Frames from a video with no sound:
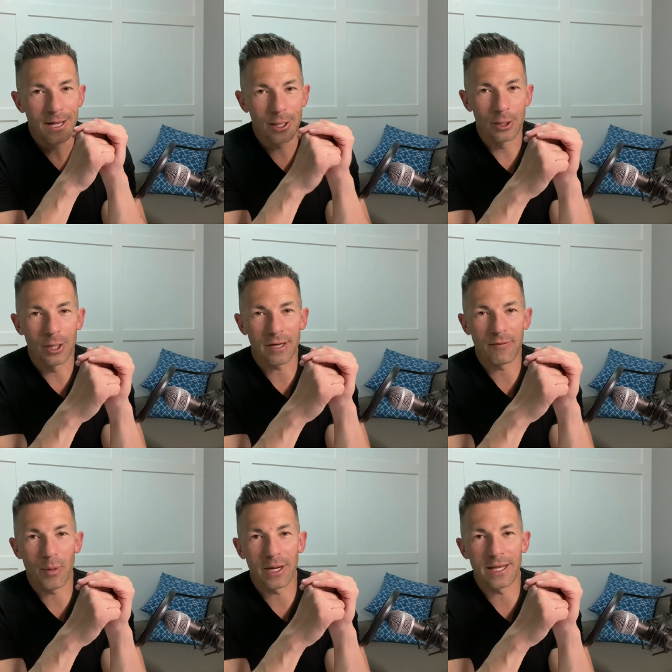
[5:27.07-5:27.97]
Good luck,
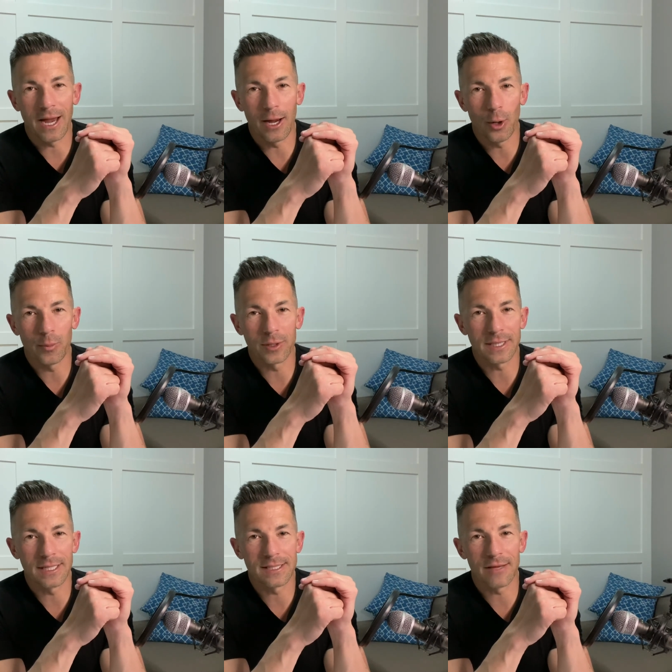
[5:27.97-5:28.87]
everybody. I hope you're
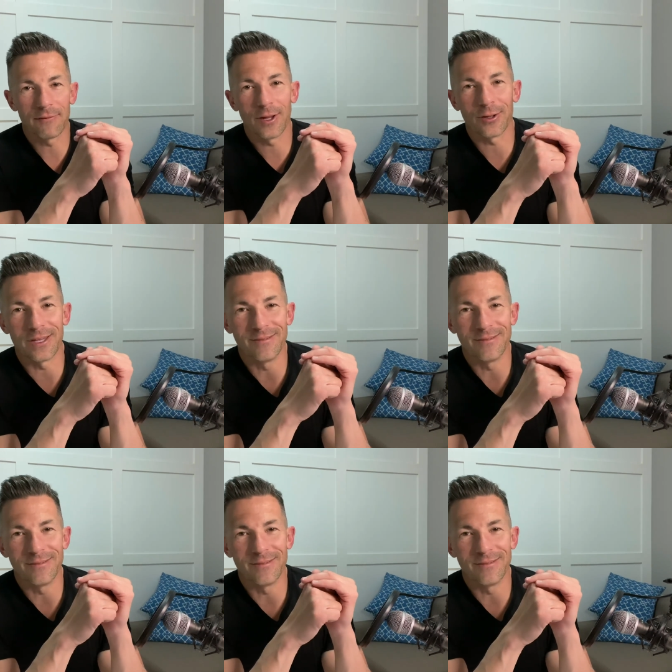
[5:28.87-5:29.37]
staying safe and healthy.